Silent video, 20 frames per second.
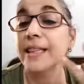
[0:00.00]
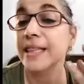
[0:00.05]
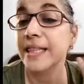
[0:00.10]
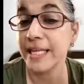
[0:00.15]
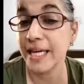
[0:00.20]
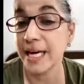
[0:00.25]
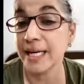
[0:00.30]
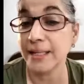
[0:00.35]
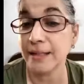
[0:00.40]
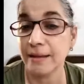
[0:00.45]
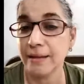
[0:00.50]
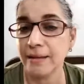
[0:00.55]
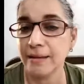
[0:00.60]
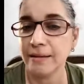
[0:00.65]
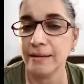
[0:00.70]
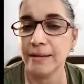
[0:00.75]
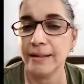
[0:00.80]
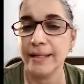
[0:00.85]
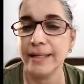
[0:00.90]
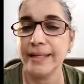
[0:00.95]

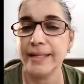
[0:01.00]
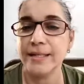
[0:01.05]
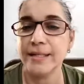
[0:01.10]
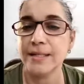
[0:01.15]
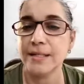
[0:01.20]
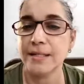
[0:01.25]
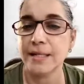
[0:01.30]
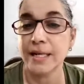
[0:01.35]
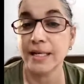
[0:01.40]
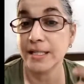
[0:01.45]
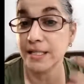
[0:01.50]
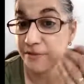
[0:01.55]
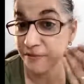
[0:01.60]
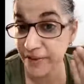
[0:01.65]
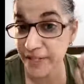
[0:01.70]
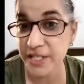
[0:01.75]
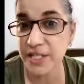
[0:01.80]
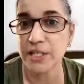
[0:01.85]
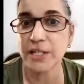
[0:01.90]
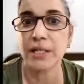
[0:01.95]
theater is, it's
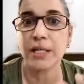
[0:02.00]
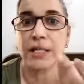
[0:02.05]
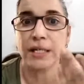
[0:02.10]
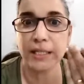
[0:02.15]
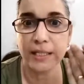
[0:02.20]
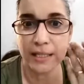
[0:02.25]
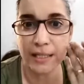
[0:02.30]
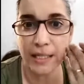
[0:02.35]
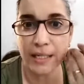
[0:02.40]
visceral.